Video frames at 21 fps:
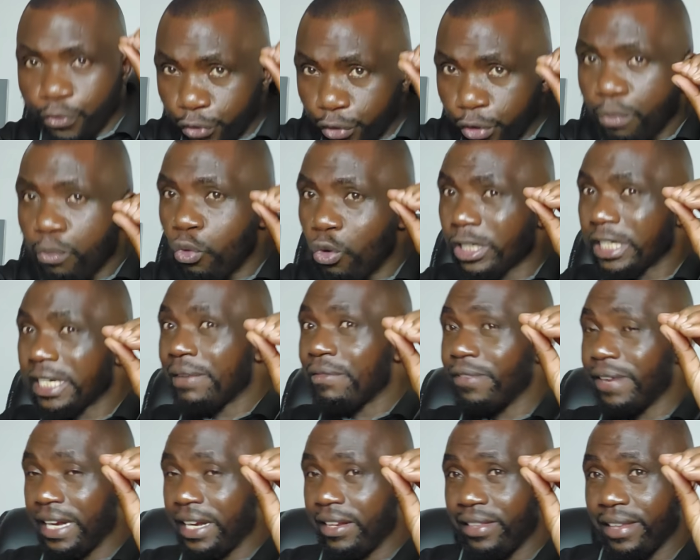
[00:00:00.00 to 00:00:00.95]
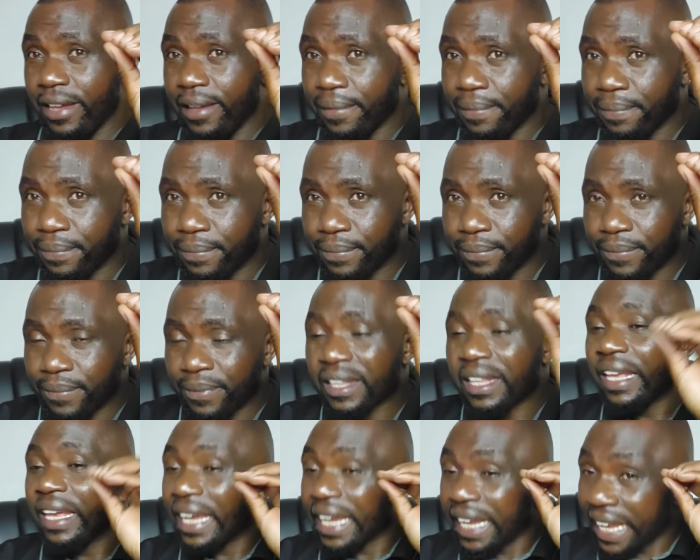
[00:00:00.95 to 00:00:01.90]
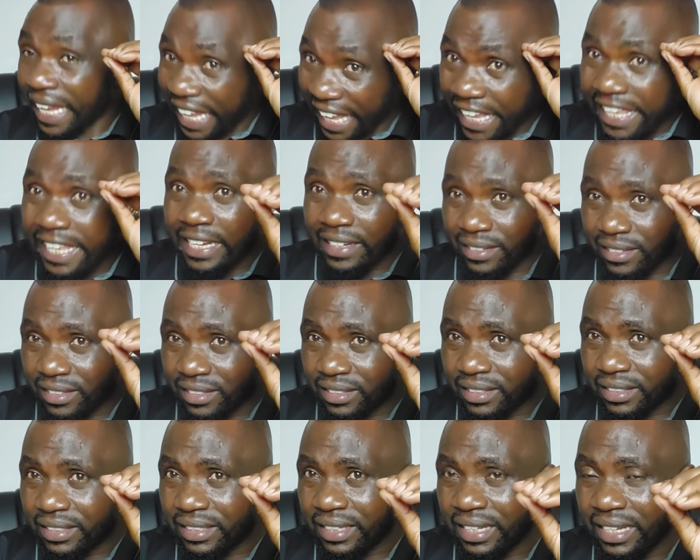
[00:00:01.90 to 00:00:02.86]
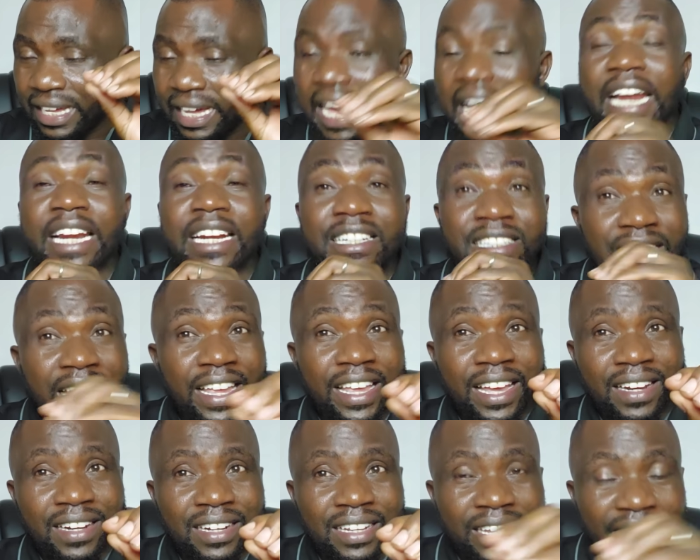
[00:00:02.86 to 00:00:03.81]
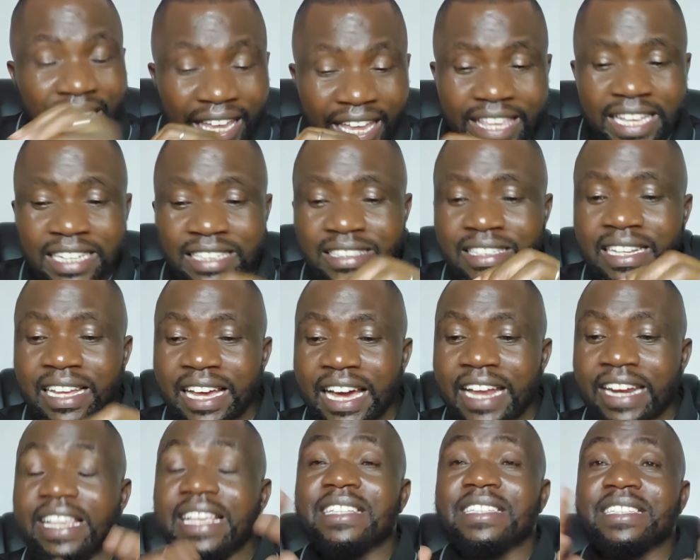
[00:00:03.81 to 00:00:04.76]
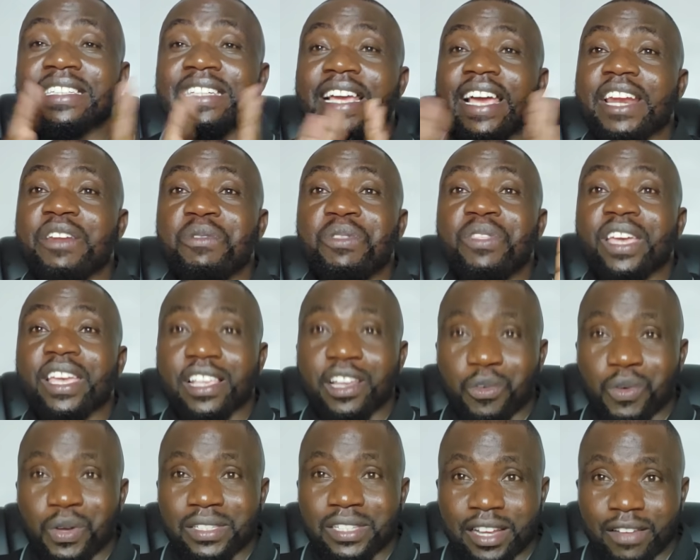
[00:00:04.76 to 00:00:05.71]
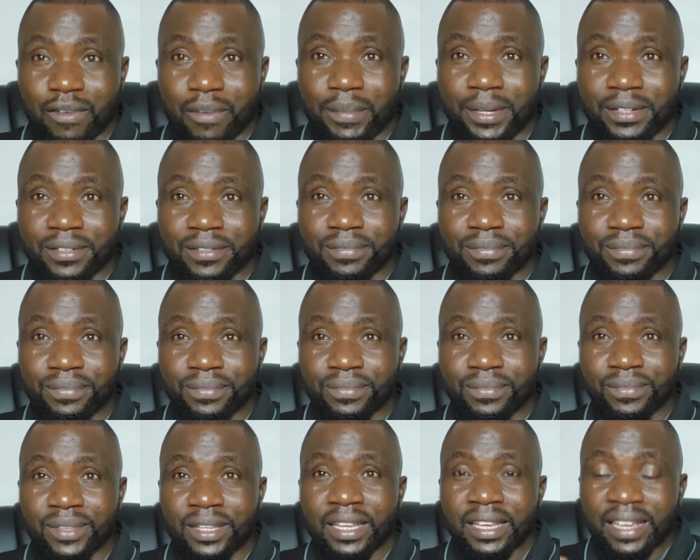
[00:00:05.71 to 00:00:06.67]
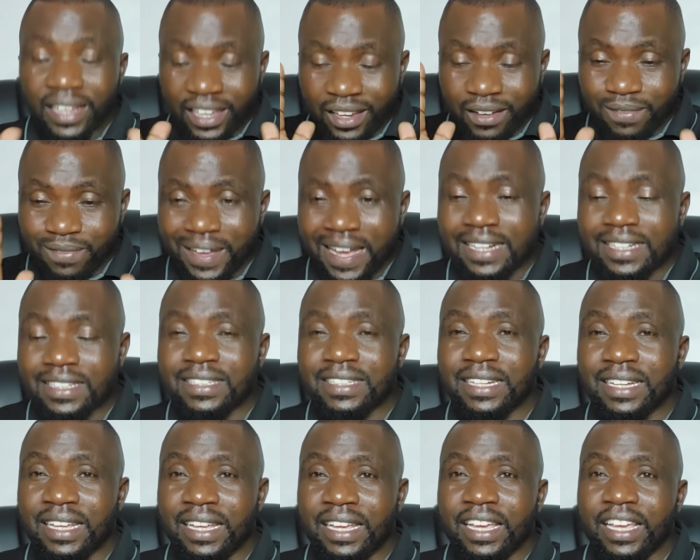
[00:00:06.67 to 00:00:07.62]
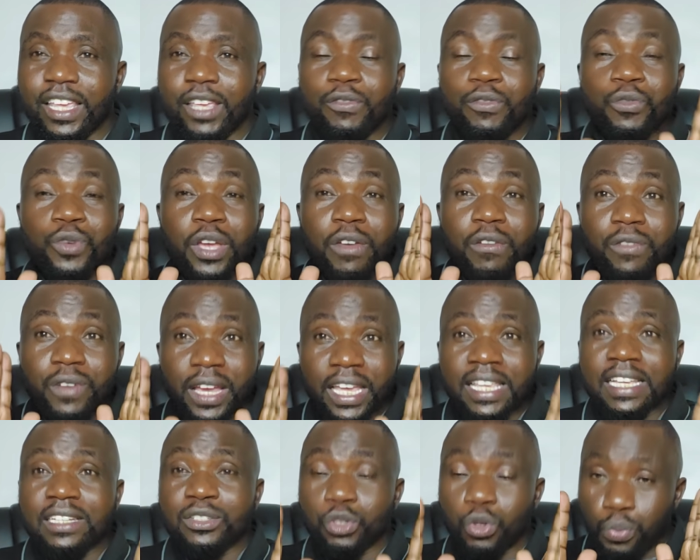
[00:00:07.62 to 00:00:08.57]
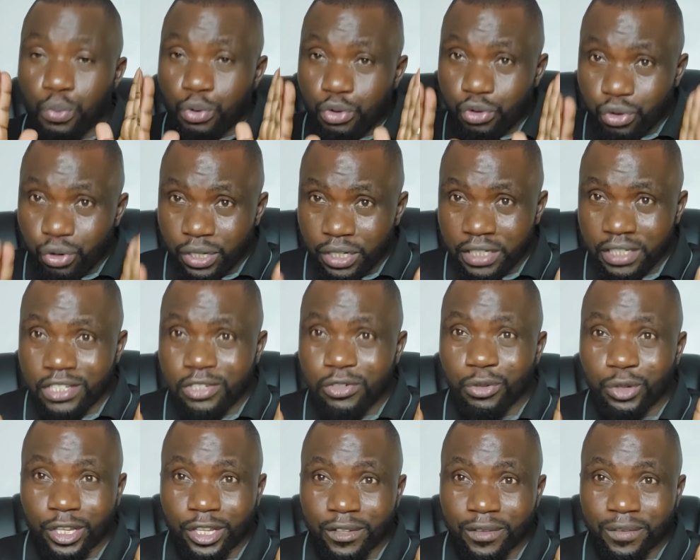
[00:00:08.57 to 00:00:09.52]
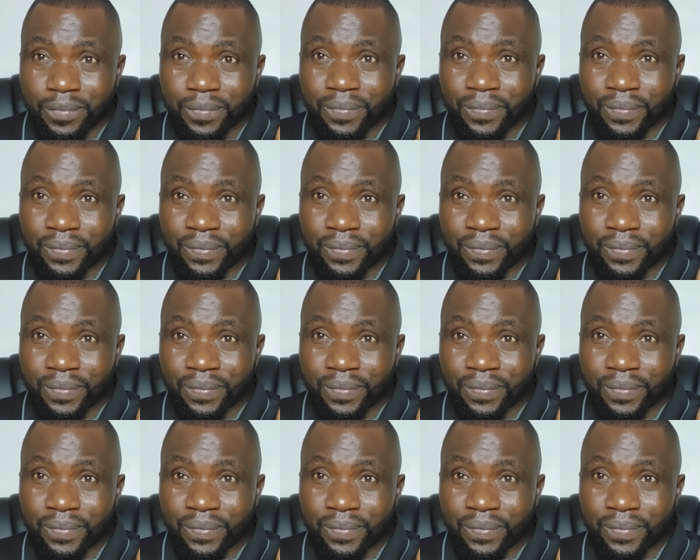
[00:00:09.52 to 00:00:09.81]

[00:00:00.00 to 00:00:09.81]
from what I've read there, Kenyans are tired. Kenyans are just tired with the Kenya Kwanza government. In fact, if you gave Kenyans opportunity today,